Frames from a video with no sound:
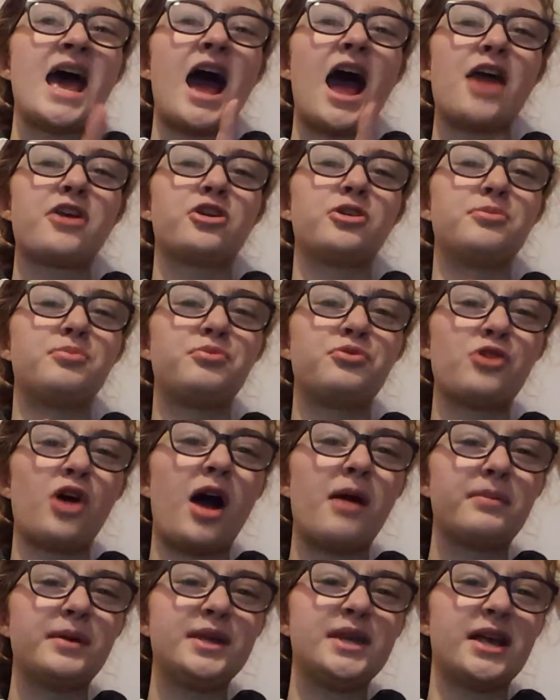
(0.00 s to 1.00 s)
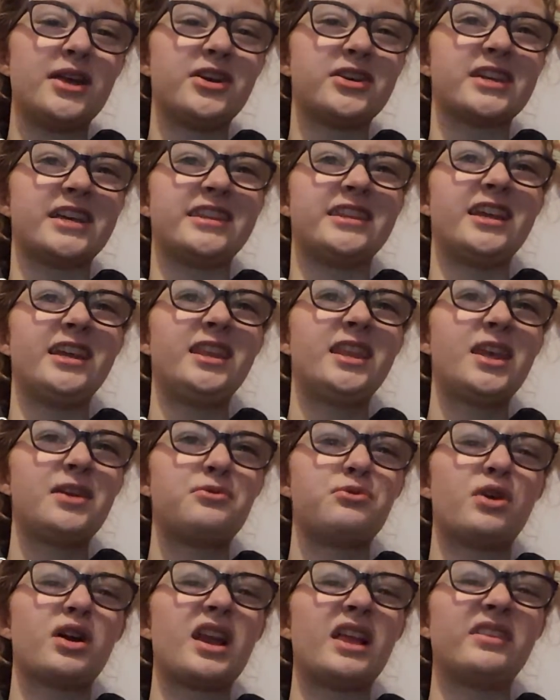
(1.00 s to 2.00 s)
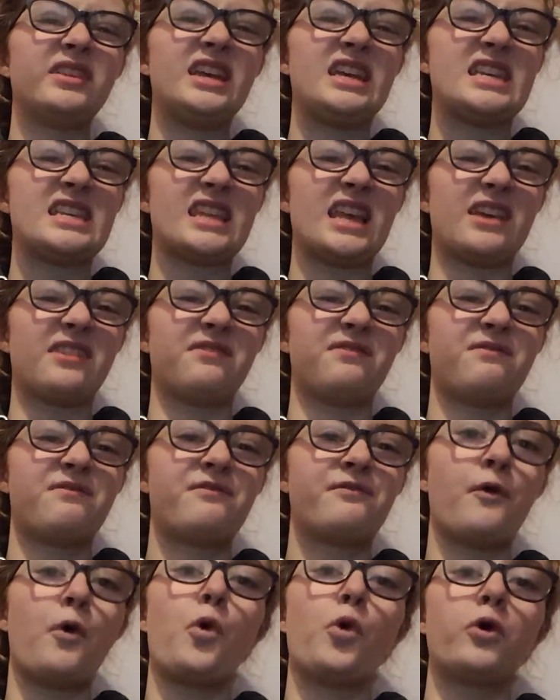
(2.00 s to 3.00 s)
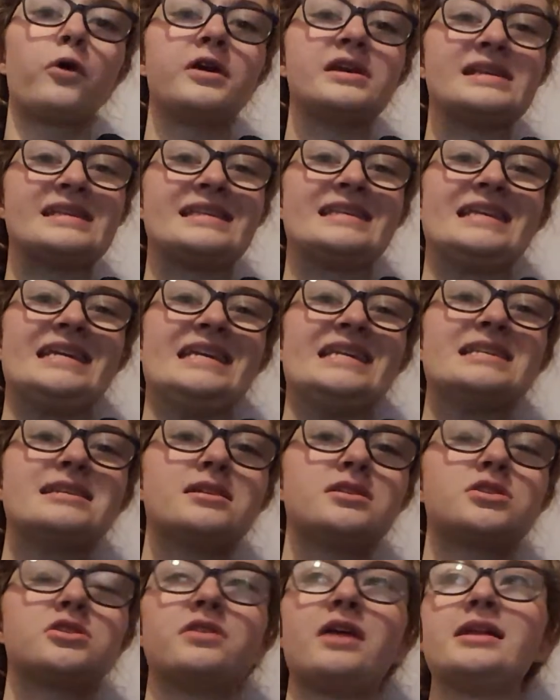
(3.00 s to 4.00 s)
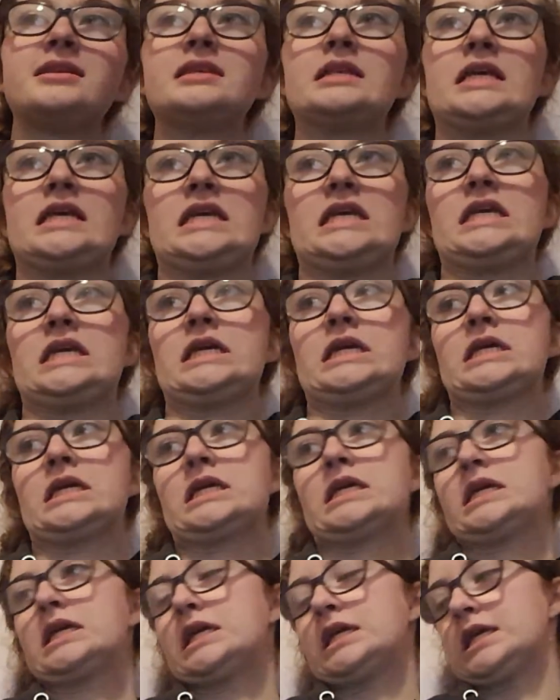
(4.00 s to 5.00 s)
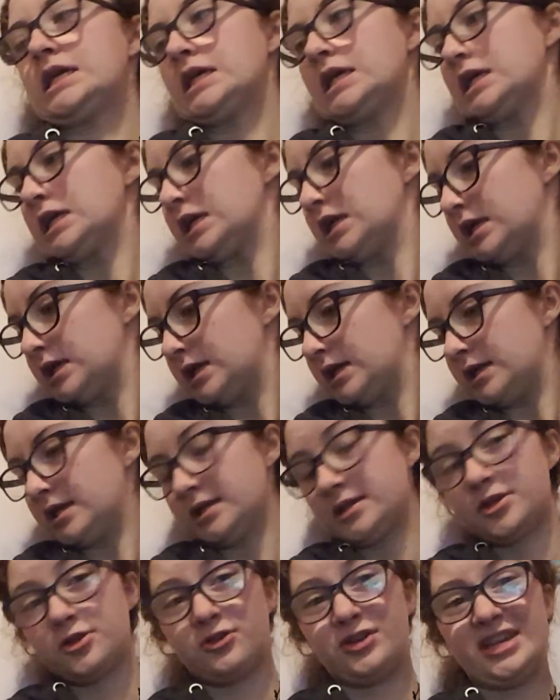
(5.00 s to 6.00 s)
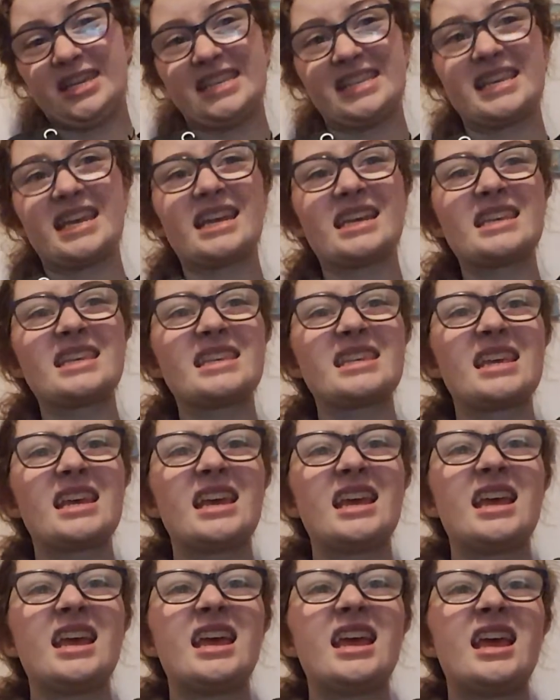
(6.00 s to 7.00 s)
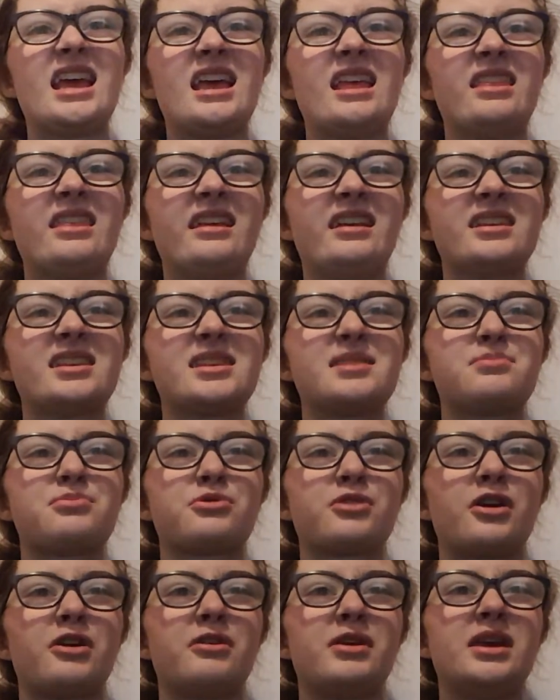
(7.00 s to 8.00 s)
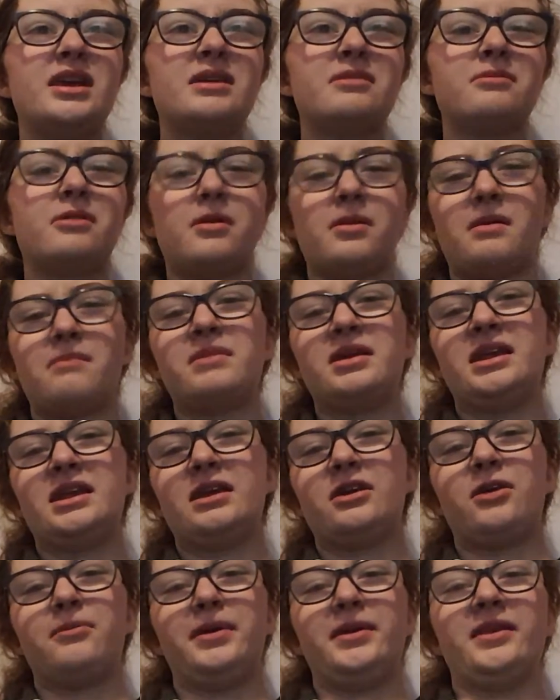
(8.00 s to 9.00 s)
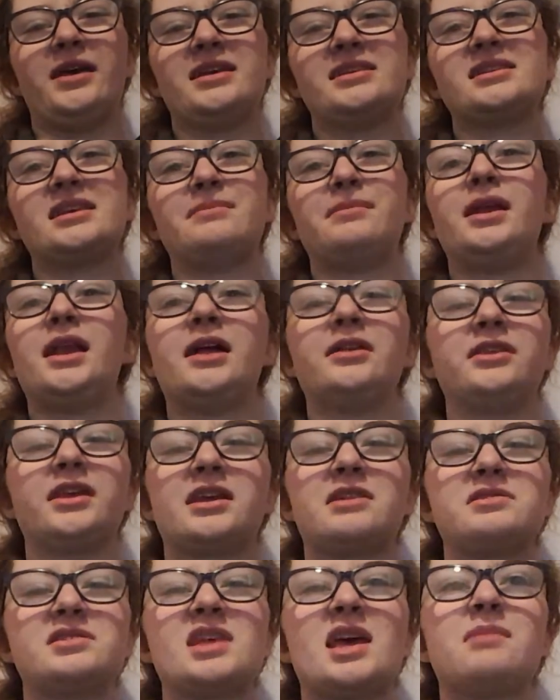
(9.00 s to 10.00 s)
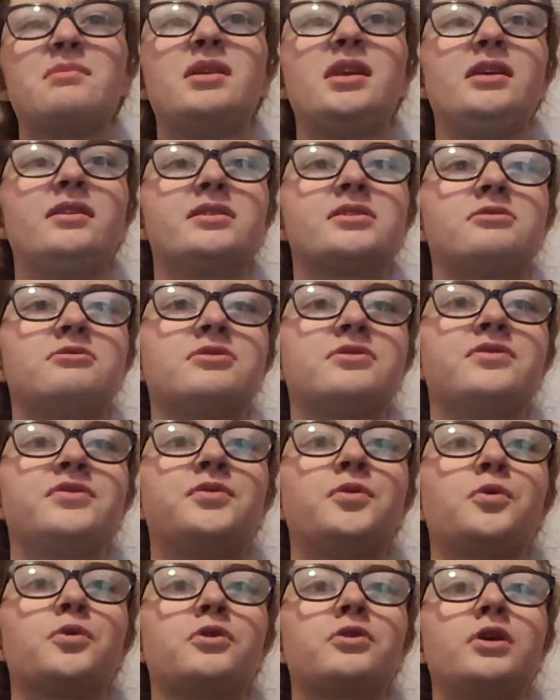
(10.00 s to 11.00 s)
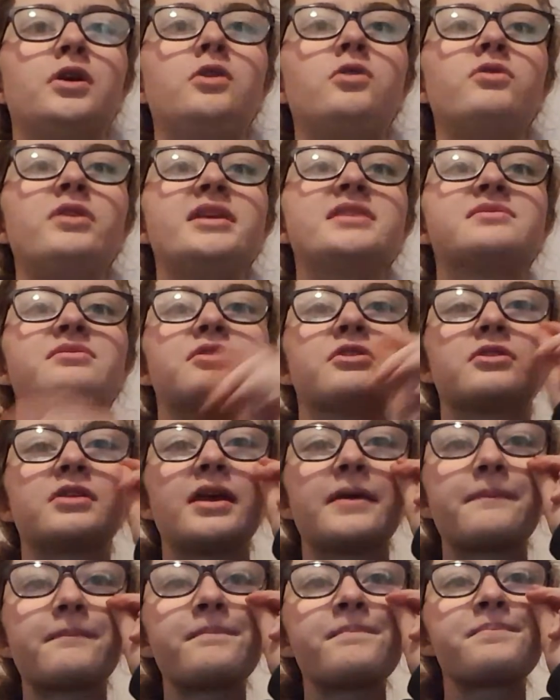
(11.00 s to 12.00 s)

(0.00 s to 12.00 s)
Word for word: I could probably tell you because I think they've won at least like four a season, so that's like 36. Little in the Prairie, well, I mean, it could be less. I mean, I don't think it was that many. Let's go with four. Oh, it is four, okay.